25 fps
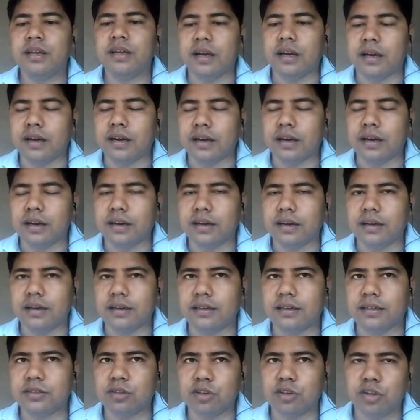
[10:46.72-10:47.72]

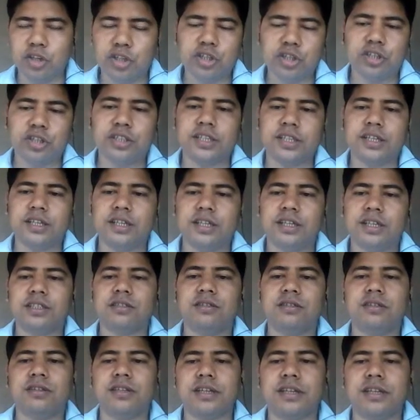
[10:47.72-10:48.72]
soliton
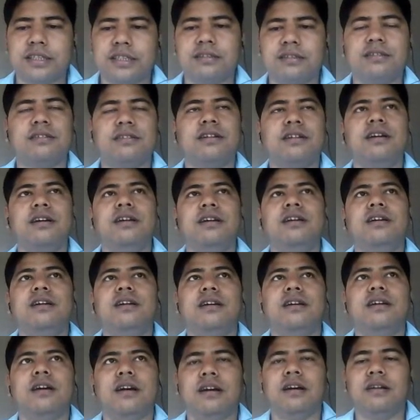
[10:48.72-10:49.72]
generation, etc.
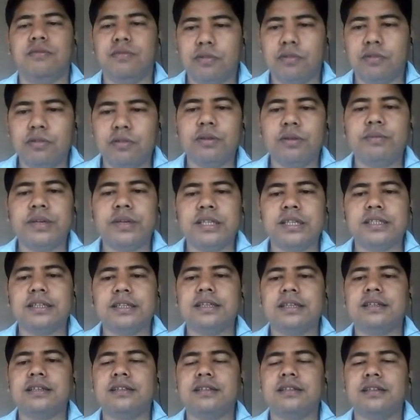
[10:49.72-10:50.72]
Four-wave
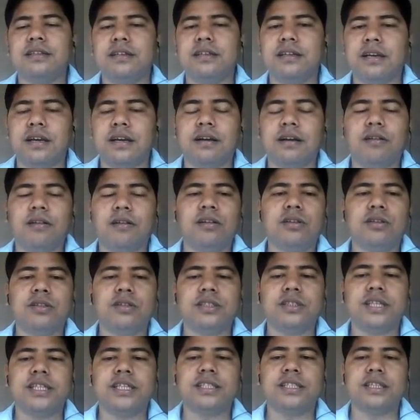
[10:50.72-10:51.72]
mixing, all
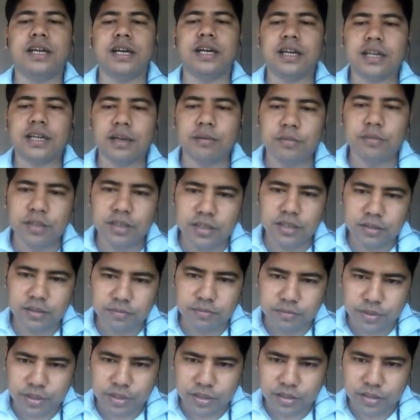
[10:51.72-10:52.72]
those things are coming
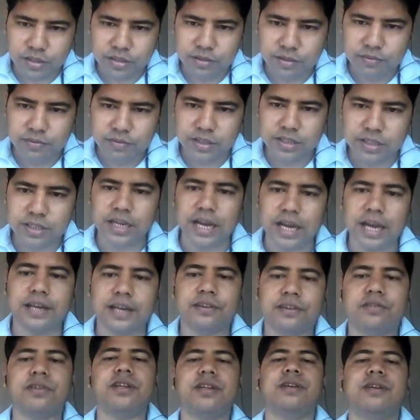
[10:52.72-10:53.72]
because of this
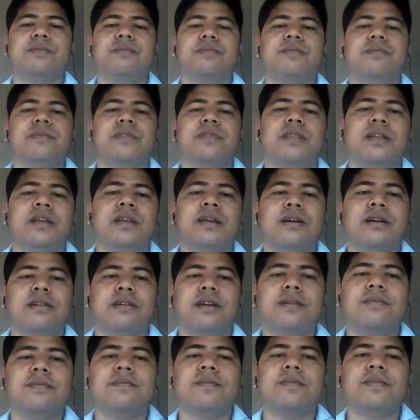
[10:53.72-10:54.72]
Chi3.
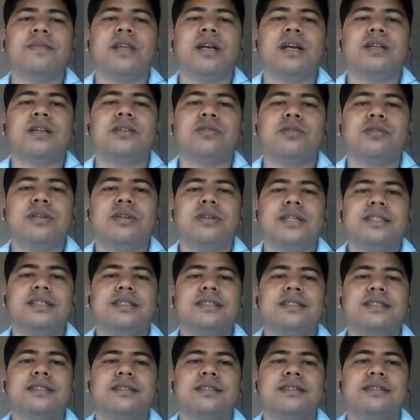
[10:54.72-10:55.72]
Okay, so
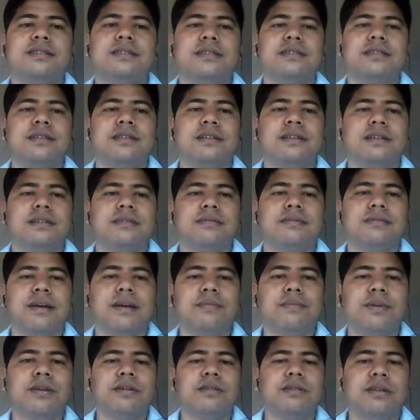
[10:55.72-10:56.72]
this
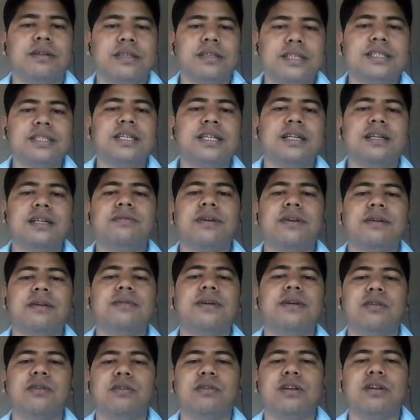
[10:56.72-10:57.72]
these are the
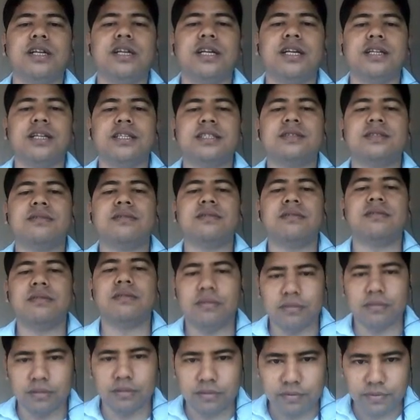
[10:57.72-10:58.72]
fiber nonlinearities.
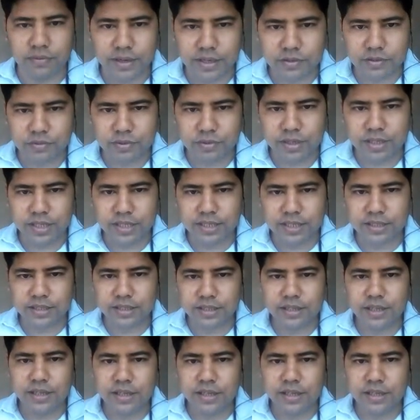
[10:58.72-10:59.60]
First one is